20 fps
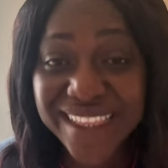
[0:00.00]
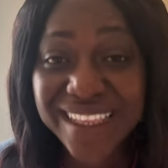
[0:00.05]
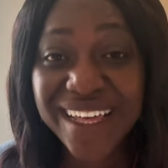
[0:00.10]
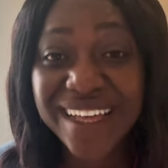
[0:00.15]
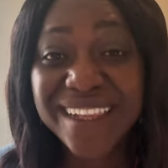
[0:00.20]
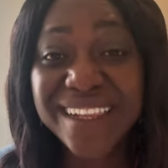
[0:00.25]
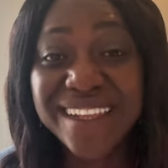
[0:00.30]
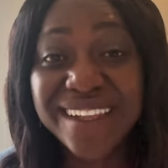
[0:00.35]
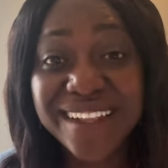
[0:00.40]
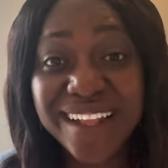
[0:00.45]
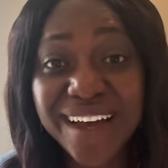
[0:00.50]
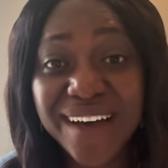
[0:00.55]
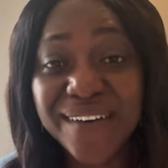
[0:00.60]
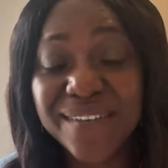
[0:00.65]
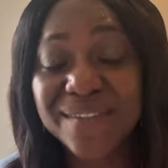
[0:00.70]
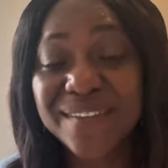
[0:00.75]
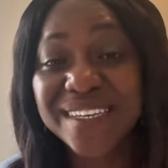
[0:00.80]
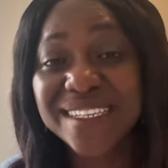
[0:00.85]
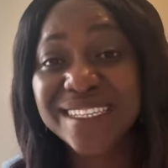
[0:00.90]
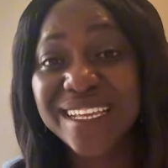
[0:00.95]
that
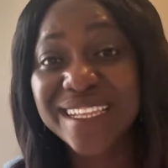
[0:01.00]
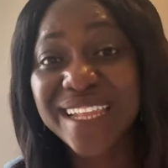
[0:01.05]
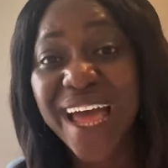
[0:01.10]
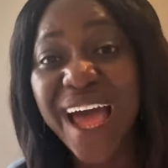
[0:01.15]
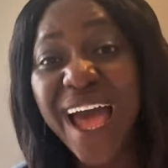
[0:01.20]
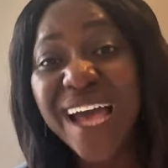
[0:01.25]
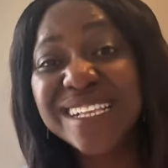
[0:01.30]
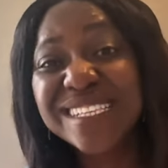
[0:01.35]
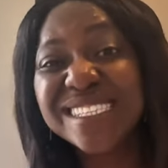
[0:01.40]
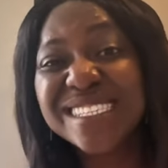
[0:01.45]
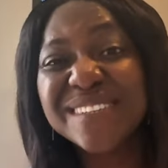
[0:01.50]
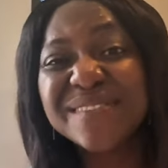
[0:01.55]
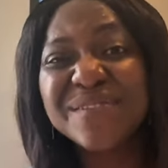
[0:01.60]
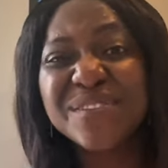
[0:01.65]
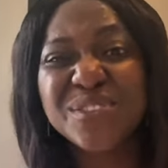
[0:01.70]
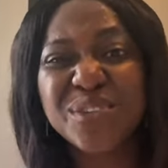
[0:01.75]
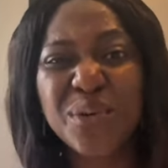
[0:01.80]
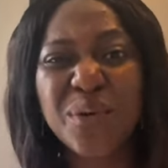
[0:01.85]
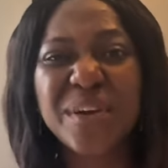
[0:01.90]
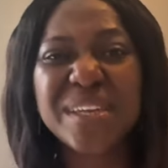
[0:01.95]
love is an
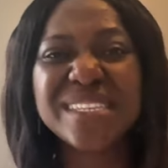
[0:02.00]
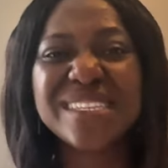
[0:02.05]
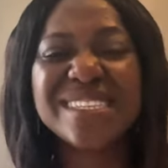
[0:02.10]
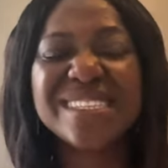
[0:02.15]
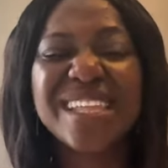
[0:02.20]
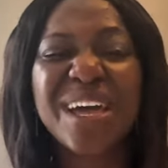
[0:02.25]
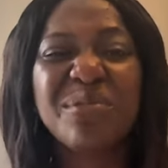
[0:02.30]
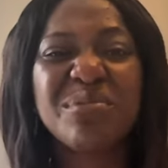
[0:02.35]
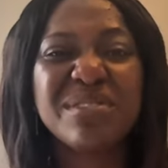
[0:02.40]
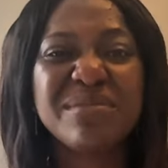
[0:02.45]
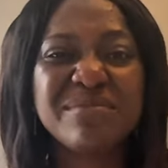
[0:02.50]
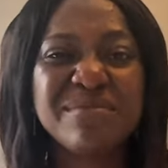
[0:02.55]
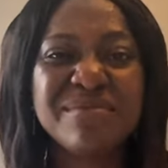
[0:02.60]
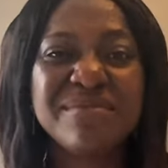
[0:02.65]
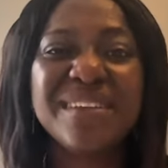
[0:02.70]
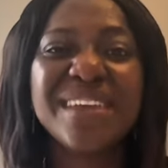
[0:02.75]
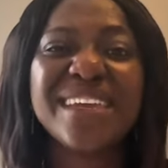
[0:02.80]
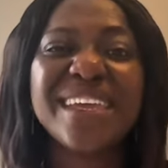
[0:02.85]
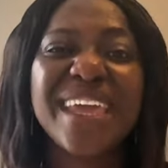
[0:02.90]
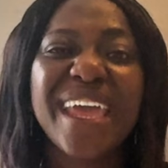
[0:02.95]
active choice that we
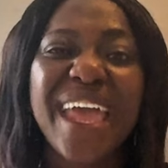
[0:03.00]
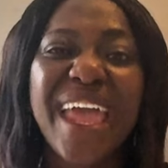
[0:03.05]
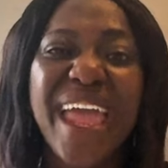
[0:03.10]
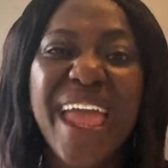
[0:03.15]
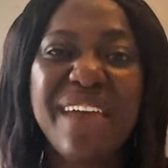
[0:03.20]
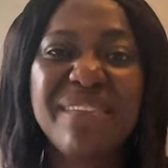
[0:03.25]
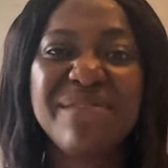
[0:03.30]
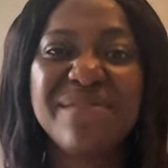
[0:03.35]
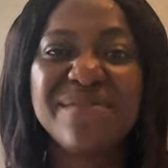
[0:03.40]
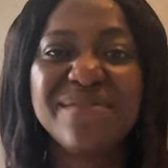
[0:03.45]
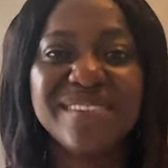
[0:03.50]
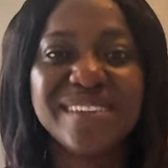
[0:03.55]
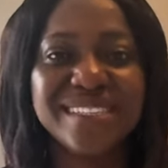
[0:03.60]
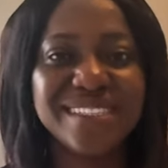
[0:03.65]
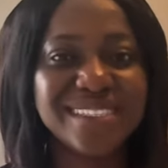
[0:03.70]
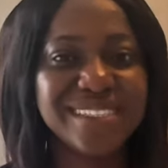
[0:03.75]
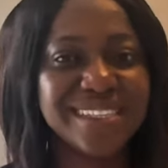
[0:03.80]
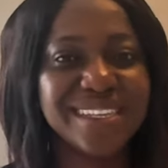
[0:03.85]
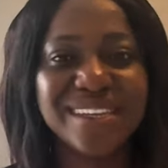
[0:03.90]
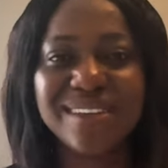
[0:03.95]
make every
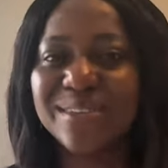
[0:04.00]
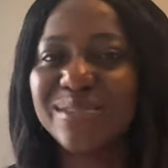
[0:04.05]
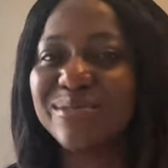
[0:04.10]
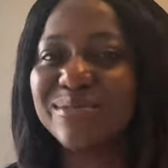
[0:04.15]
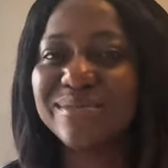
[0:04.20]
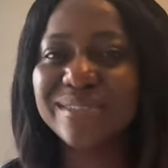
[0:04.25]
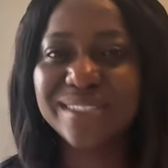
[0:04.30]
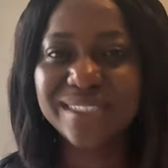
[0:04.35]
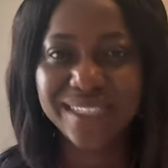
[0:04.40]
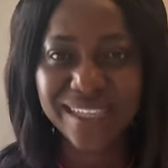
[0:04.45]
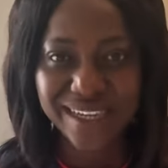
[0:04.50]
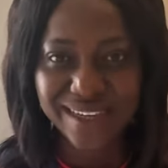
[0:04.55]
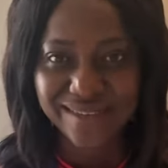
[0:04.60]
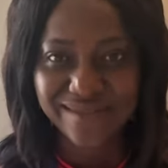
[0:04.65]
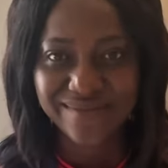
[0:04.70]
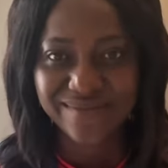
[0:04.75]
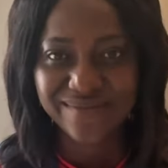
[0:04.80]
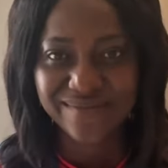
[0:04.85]
single day.